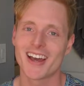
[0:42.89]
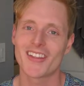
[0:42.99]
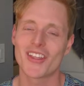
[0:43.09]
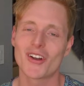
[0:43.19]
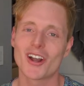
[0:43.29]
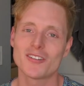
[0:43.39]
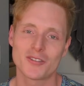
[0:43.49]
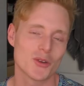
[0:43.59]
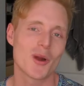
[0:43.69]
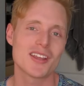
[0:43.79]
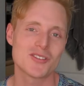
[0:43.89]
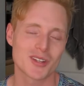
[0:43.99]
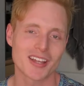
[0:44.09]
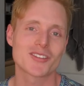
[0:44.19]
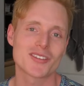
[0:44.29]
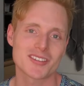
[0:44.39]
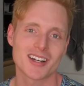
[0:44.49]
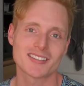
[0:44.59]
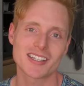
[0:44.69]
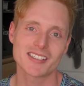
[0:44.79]
uh, there are a few ways you can enter this
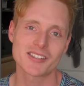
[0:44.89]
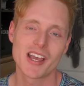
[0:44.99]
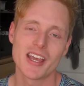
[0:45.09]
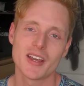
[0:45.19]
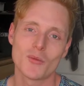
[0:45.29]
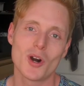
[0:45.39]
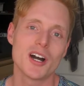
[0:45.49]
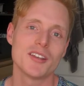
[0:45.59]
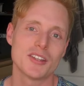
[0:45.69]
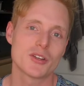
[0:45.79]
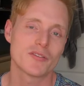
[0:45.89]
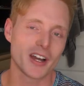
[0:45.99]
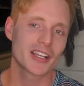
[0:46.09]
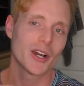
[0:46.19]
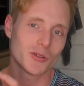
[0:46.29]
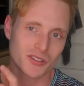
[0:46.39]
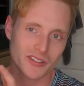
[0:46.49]
contest. One, you can find codes